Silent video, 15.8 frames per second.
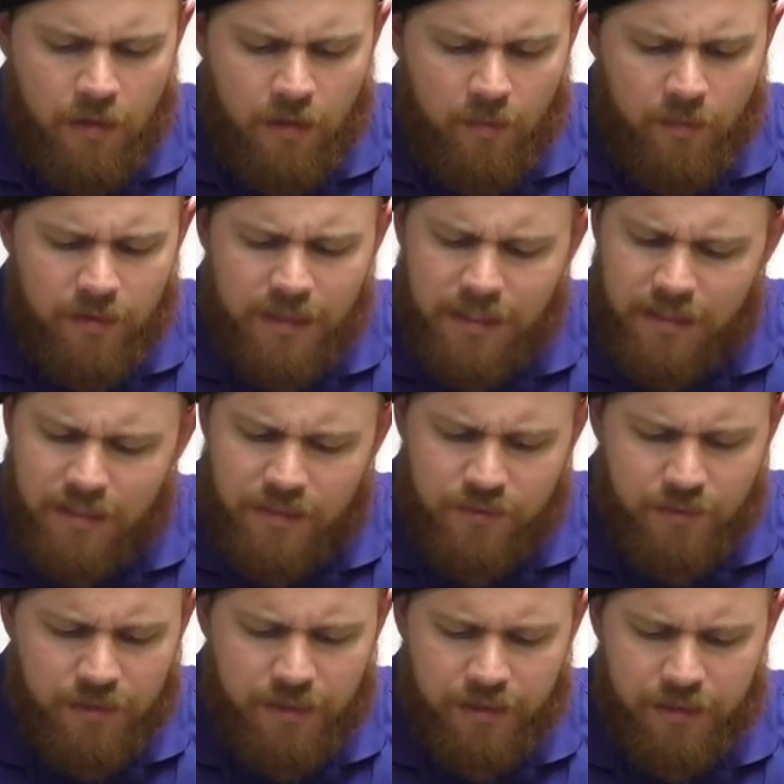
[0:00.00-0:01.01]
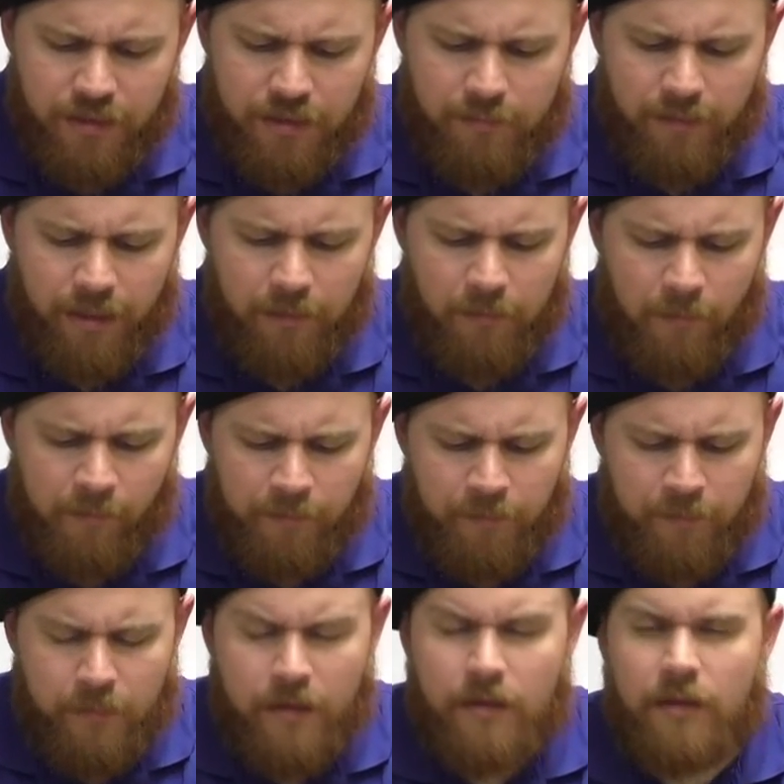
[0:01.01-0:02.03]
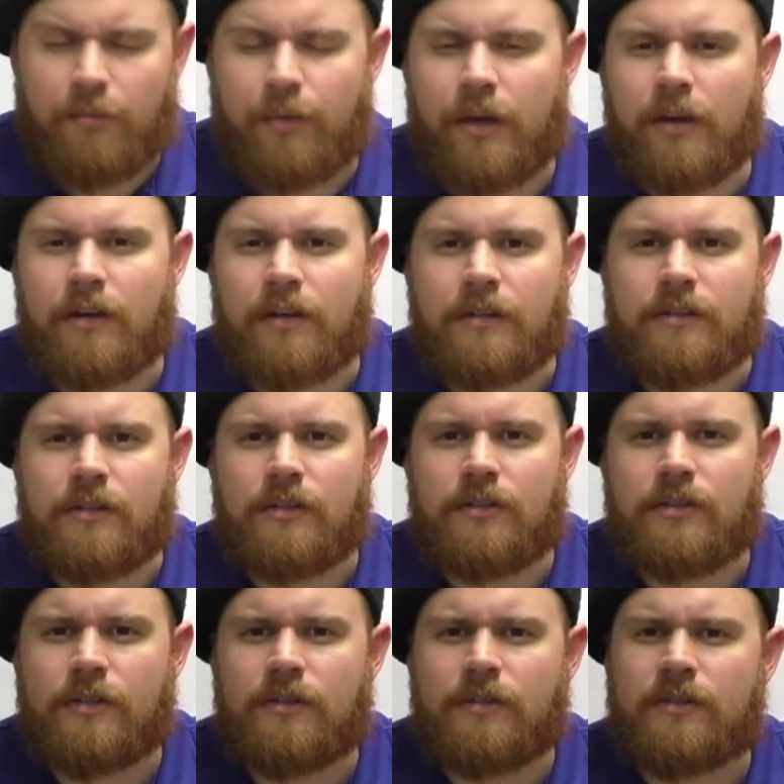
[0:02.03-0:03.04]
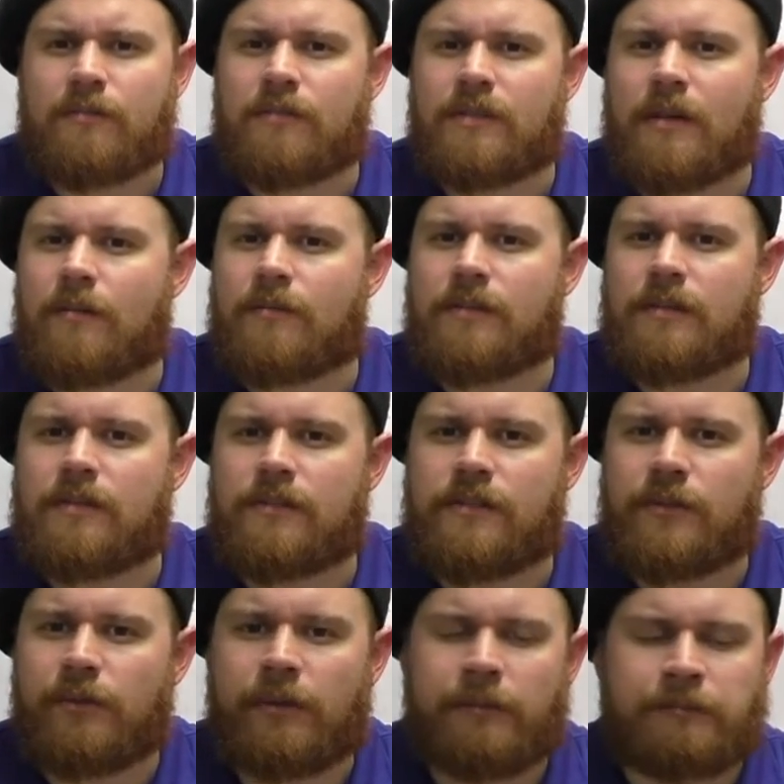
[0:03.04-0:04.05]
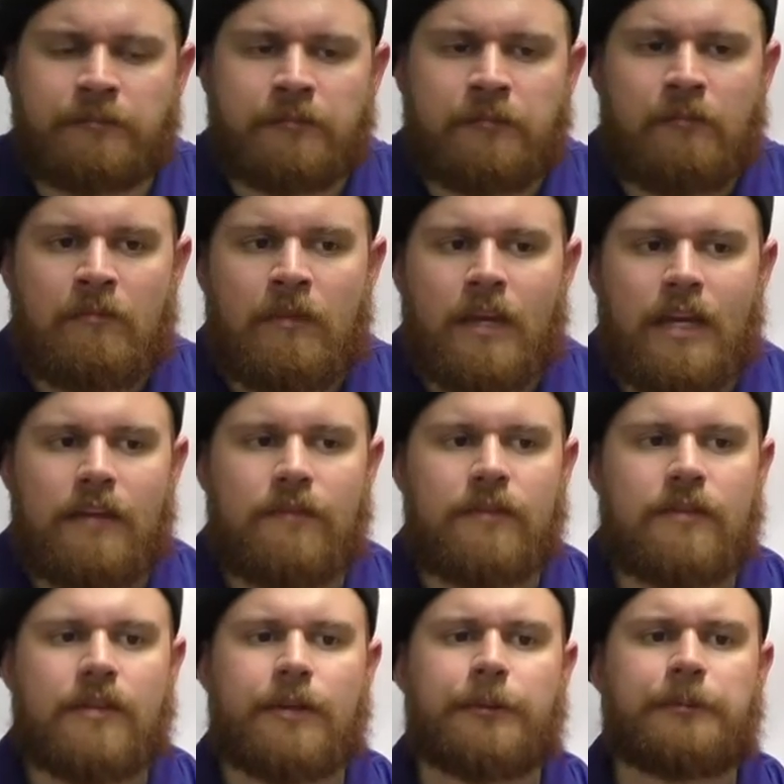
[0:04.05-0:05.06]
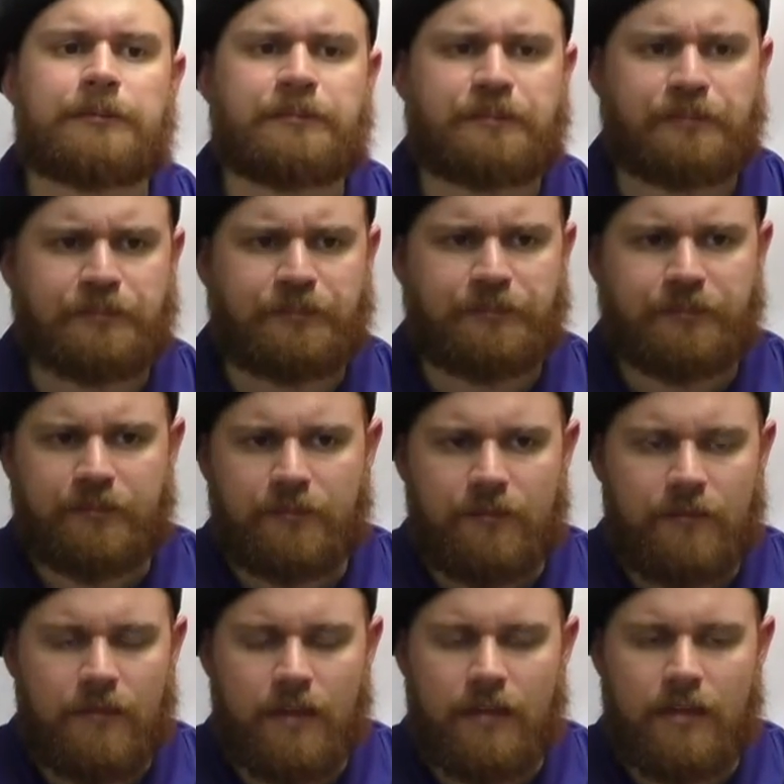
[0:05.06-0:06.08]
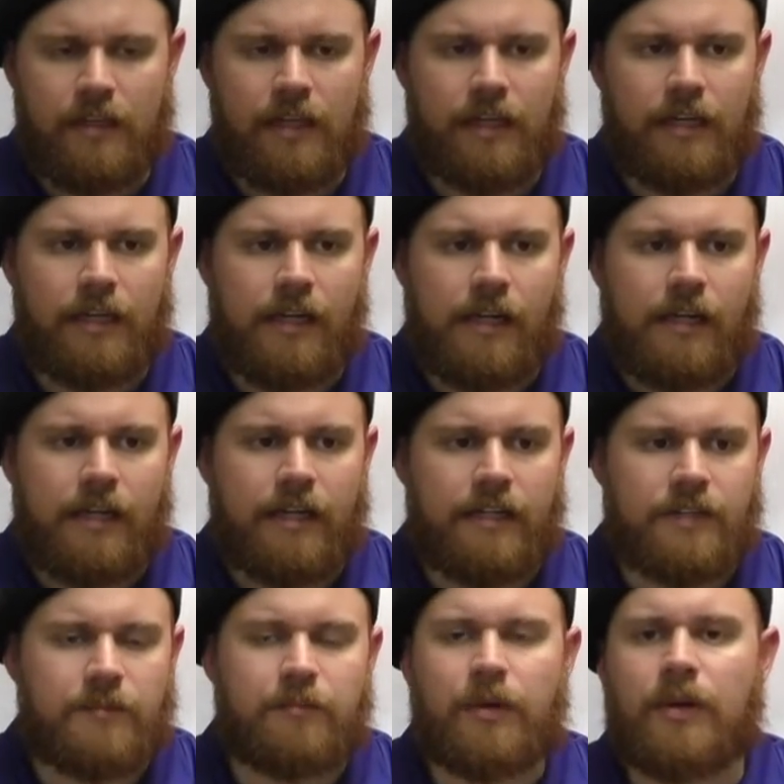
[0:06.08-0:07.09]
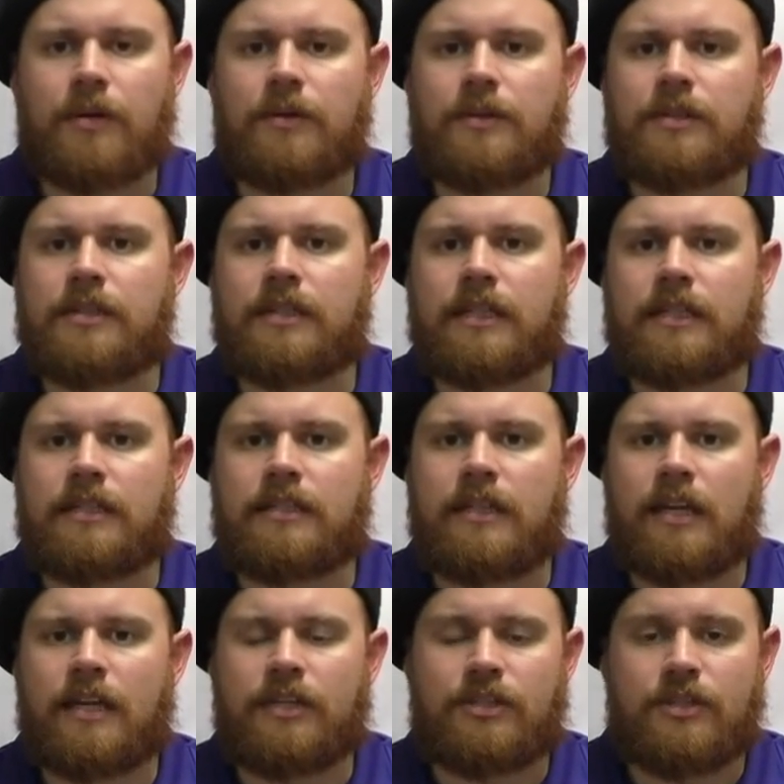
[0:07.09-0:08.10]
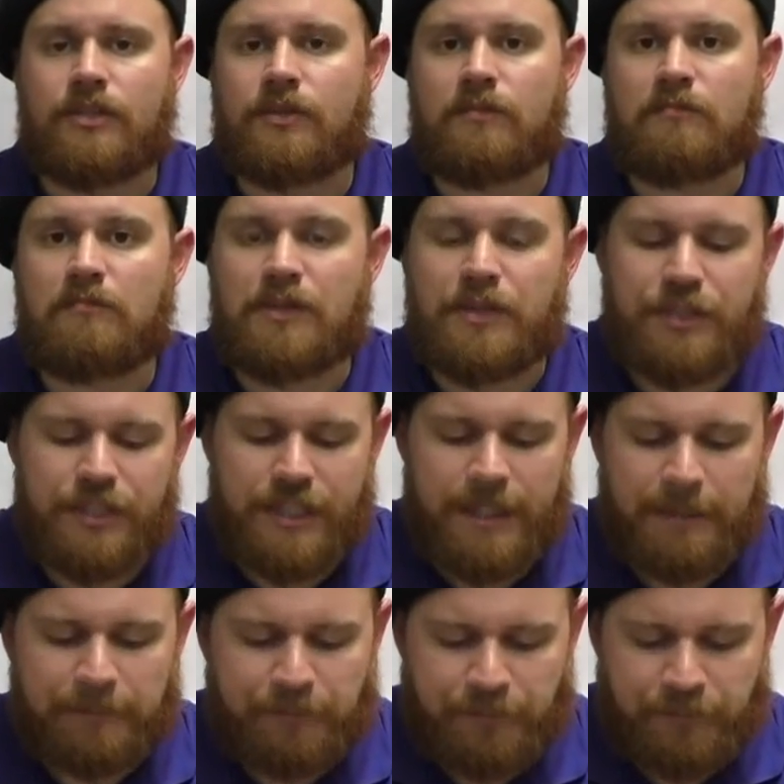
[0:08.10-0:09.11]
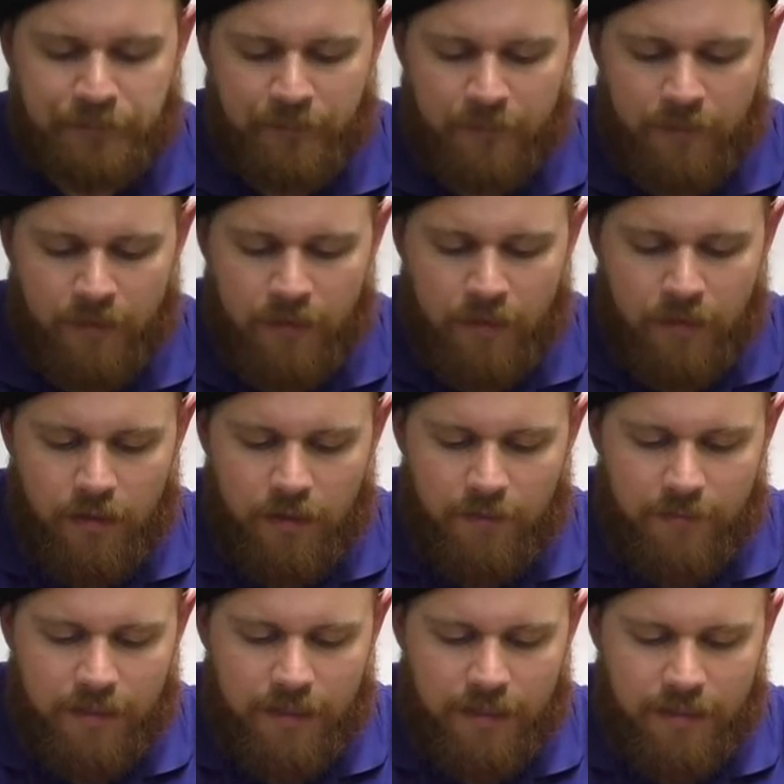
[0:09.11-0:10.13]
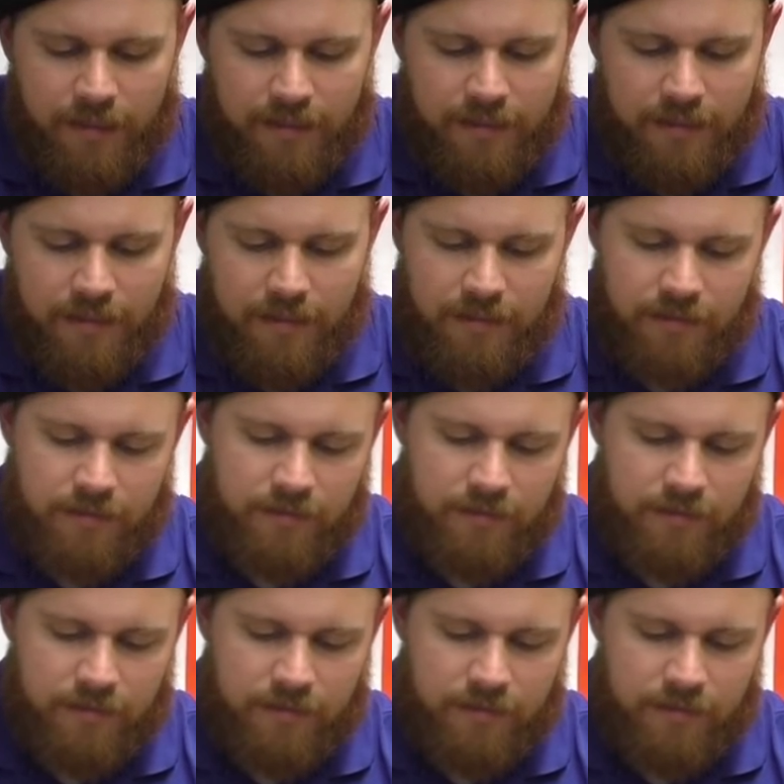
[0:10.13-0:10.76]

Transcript: One thing that's really good about the pear is there's still some substance to it. Even though that it's poached, it's not just mushy. I mean, I like that.